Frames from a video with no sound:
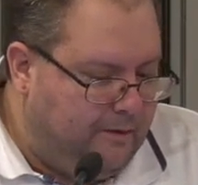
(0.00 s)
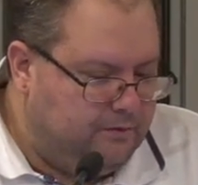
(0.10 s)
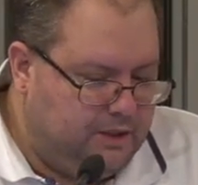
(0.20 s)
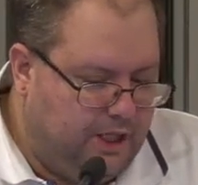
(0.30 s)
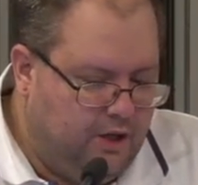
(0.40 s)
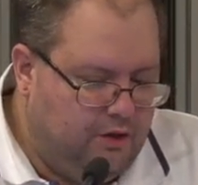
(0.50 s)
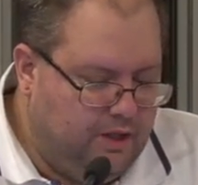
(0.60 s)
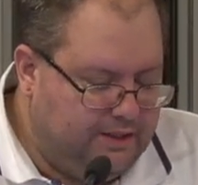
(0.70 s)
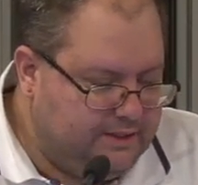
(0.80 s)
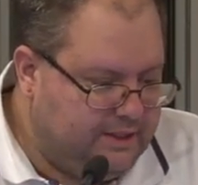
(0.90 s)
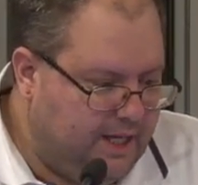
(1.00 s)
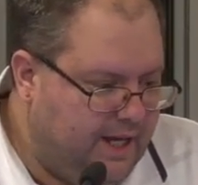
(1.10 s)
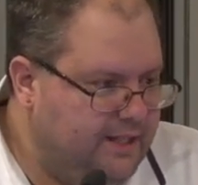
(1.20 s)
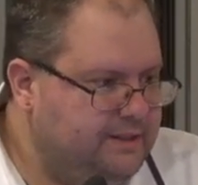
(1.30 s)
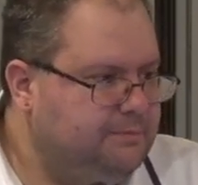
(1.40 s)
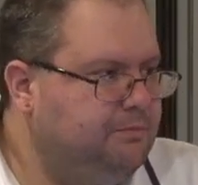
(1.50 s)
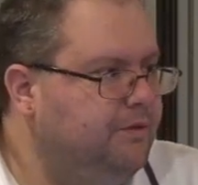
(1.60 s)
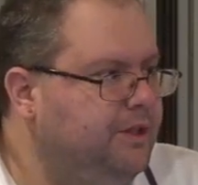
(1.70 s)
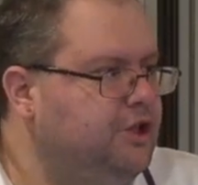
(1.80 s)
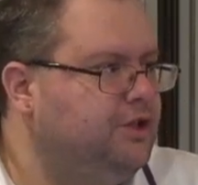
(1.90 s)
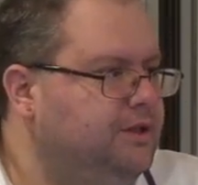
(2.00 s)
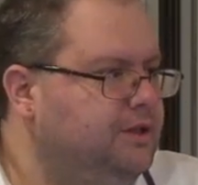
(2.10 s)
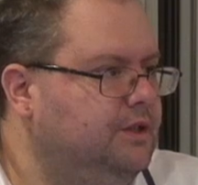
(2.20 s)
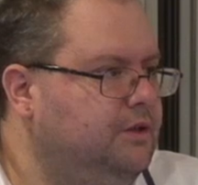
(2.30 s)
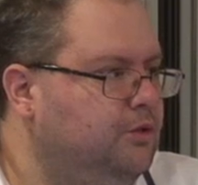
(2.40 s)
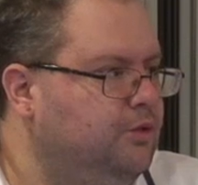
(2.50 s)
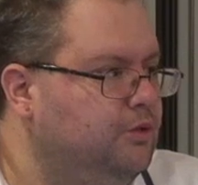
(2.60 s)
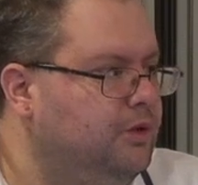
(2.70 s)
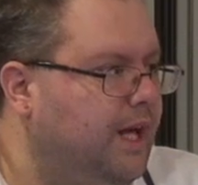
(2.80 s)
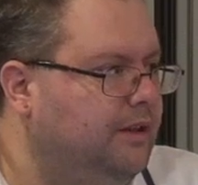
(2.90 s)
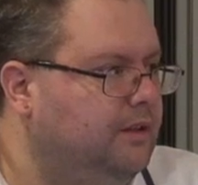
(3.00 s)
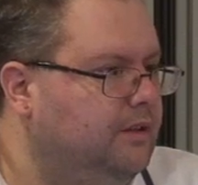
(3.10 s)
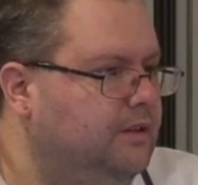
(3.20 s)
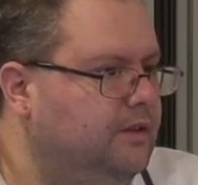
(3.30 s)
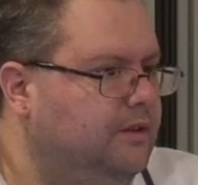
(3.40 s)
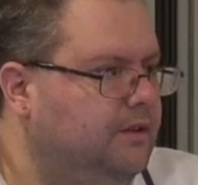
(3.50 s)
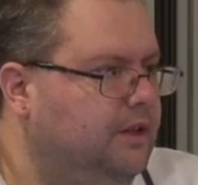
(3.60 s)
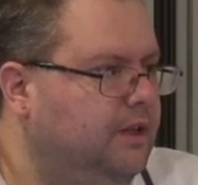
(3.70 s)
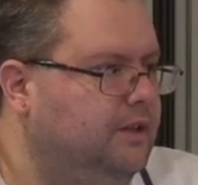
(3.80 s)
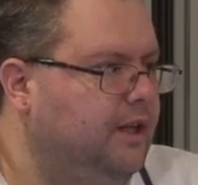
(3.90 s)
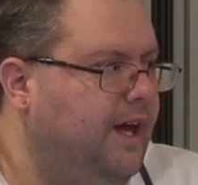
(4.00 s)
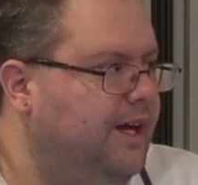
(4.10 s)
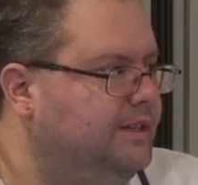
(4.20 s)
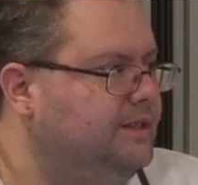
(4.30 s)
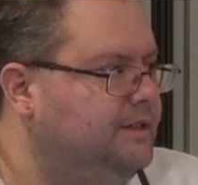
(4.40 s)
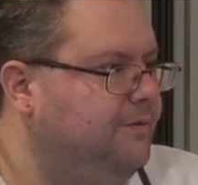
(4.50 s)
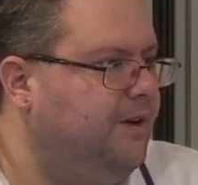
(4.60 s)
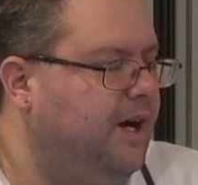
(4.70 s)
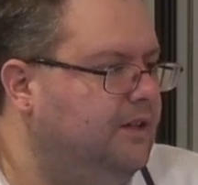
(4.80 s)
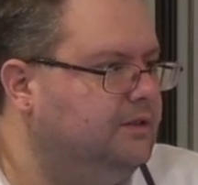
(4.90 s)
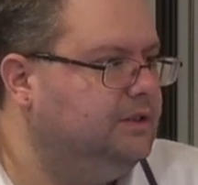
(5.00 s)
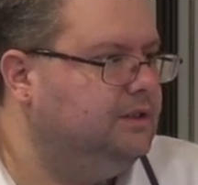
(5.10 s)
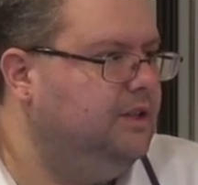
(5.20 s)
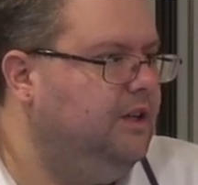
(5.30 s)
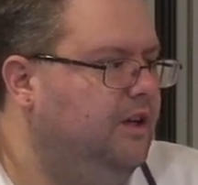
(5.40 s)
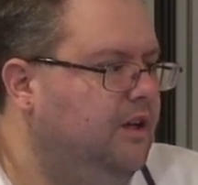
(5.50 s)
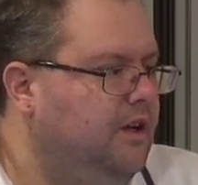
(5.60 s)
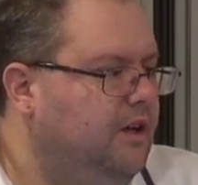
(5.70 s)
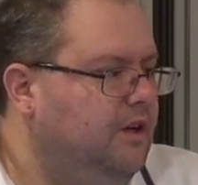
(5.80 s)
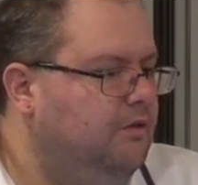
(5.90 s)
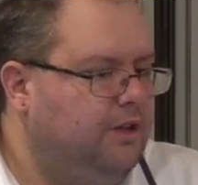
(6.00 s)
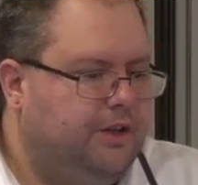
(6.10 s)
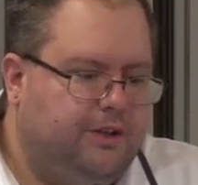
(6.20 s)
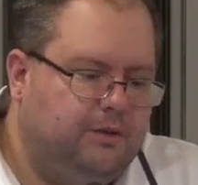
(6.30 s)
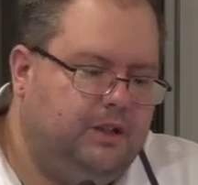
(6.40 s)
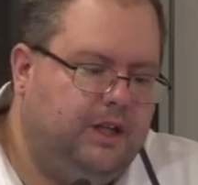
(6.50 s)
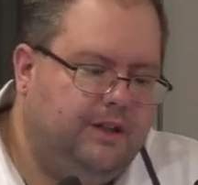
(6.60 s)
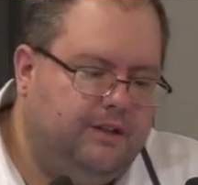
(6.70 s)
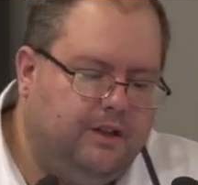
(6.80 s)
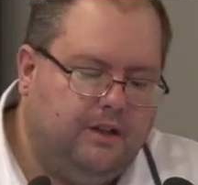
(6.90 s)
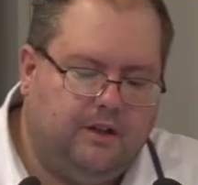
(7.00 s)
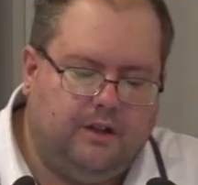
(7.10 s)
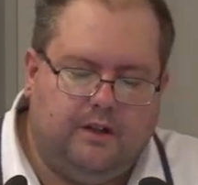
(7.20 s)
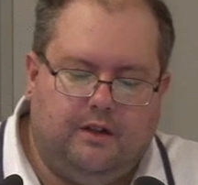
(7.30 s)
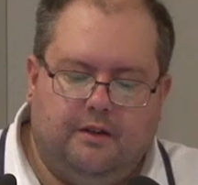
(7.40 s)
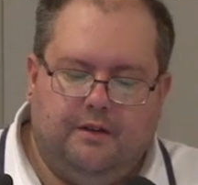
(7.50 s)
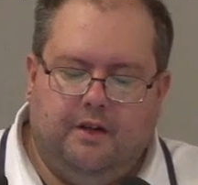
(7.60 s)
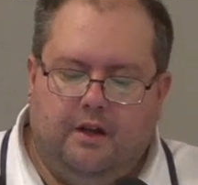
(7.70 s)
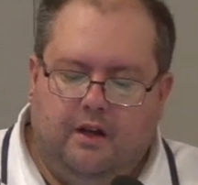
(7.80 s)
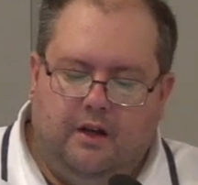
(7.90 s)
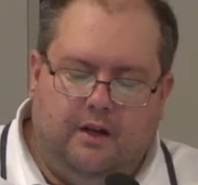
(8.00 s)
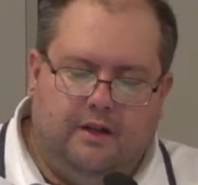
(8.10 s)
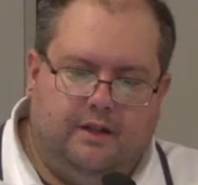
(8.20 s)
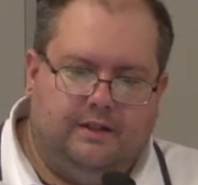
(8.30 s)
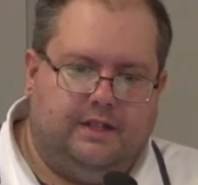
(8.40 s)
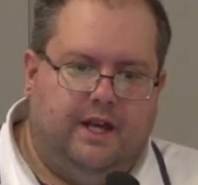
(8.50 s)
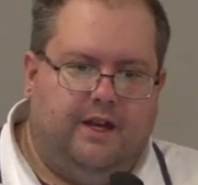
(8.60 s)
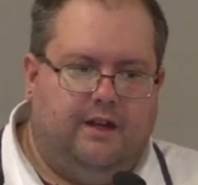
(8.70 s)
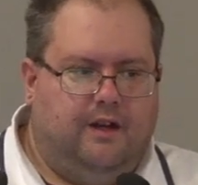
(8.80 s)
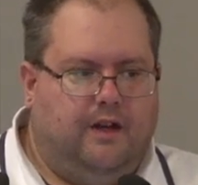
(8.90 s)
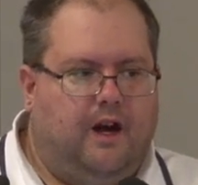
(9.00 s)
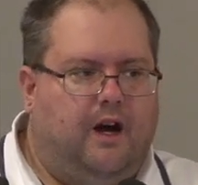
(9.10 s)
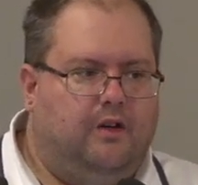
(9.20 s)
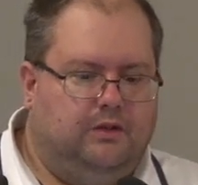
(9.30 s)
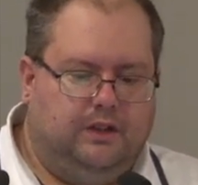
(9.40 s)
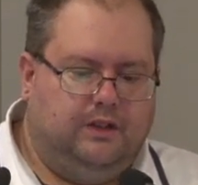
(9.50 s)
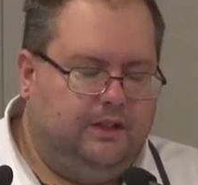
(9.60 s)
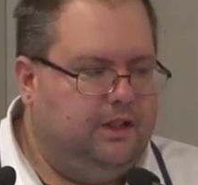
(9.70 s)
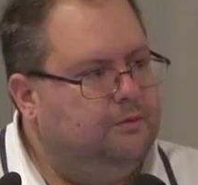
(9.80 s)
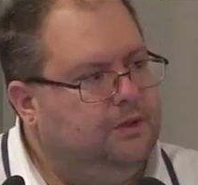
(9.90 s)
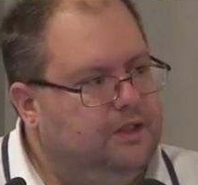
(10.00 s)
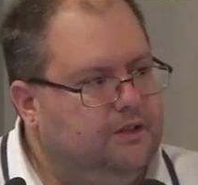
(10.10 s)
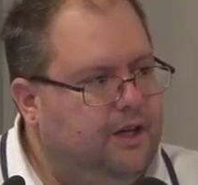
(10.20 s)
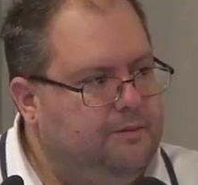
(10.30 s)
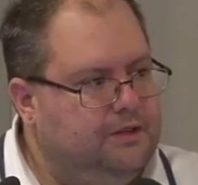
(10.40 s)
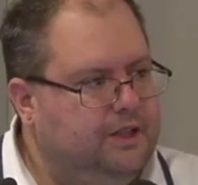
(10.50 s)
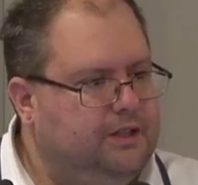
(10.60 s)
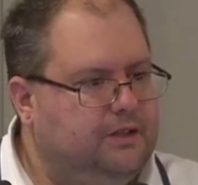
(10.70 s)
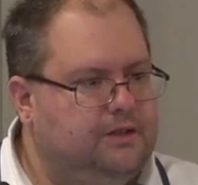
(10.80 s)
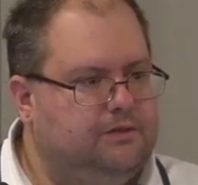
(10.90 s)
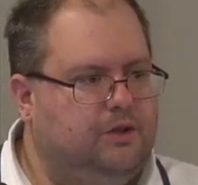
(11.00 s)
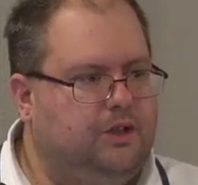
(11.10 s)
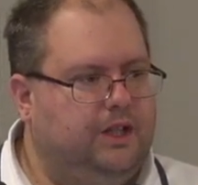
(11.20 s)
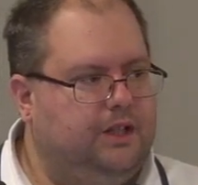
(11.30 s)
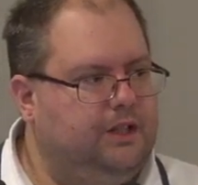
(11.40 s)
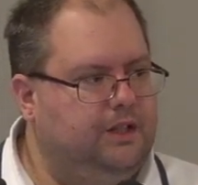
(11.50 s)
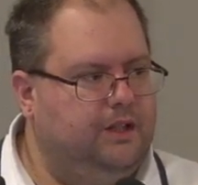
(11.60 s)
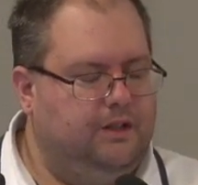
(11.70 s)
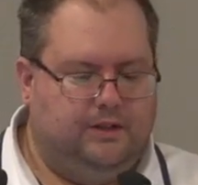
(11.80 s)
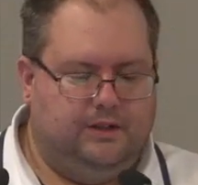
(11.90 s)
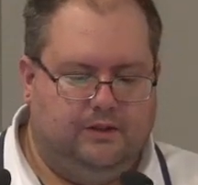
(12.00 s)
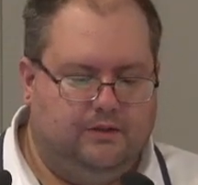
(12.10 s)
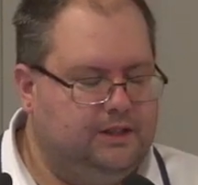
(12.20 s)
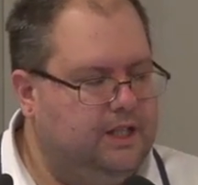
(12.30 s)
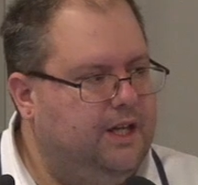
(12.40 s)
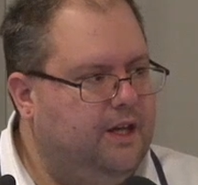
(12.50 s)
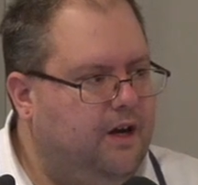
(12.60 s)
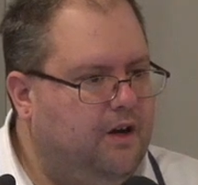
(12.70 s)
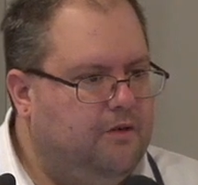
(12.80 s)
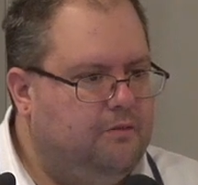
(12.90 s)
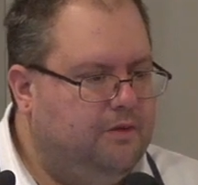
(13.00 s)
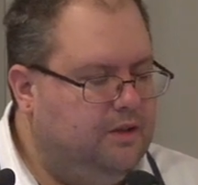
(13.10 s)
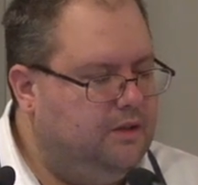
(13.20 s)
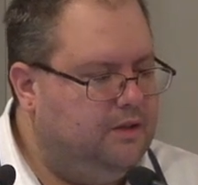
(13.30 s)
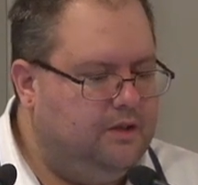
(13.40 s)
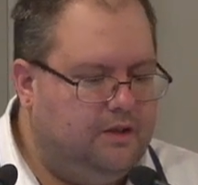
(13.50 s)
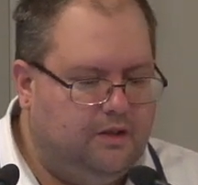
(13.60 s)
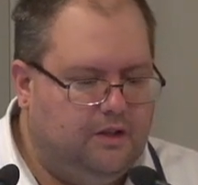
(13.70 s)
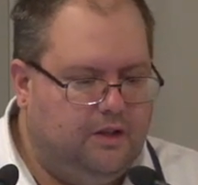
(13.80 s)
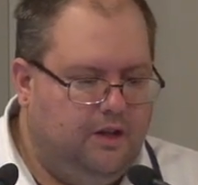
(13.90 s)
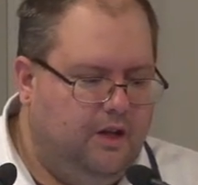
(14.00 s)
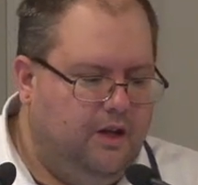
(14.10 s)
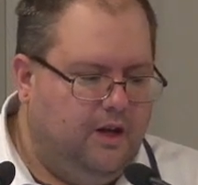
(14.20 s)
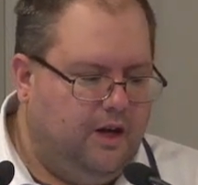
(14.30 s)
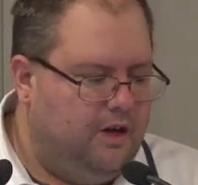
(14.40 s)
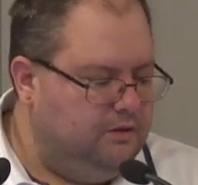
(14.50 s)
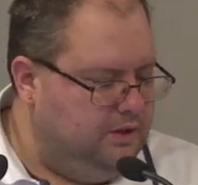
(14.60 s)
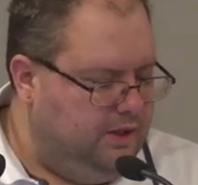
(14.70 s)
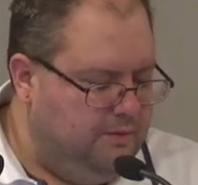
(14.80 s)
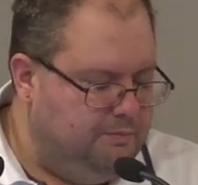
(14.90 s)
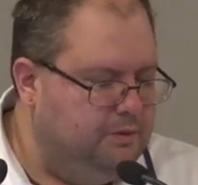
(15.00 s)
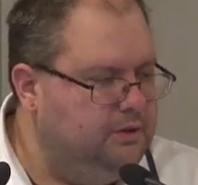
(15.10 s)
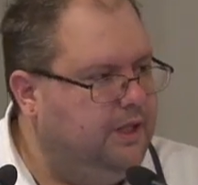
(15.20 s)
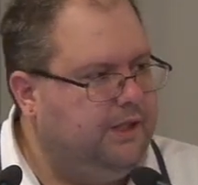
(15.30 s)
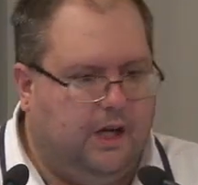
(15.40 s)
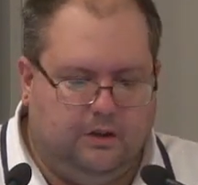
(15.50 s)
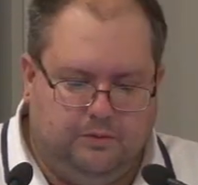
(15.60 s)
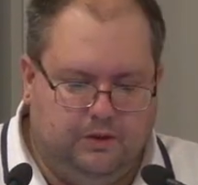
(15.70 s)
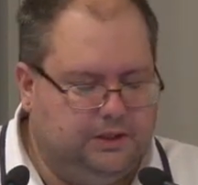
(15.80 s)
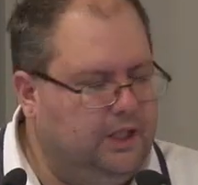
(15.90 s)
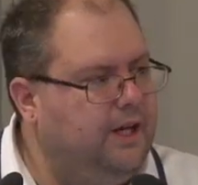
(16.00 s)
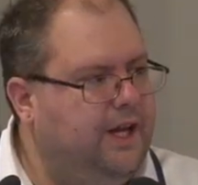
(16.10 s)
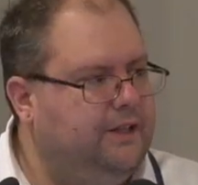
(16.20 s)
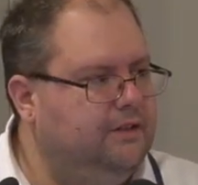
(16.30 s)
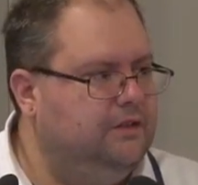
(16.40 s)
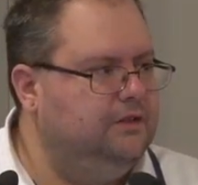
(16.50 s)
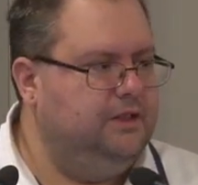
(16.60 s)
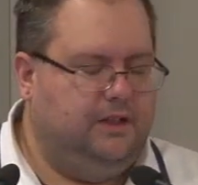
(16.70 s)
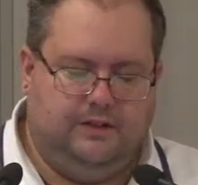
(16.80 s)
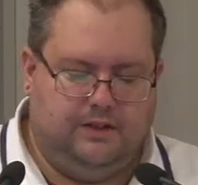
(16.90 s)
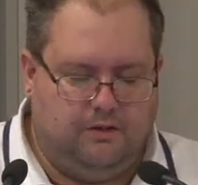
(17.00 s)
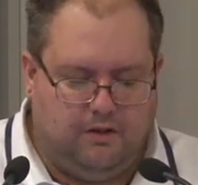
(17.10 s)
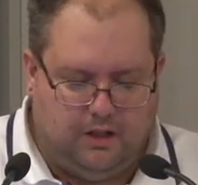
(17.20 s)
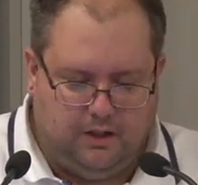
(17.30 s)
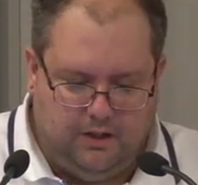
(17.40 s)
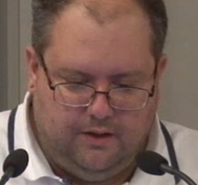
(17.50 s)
the OS has provisions to do that. It has files where you can uh, say how the terminal emulator is working, to say how, uh, how the input and outputs are handled and so on.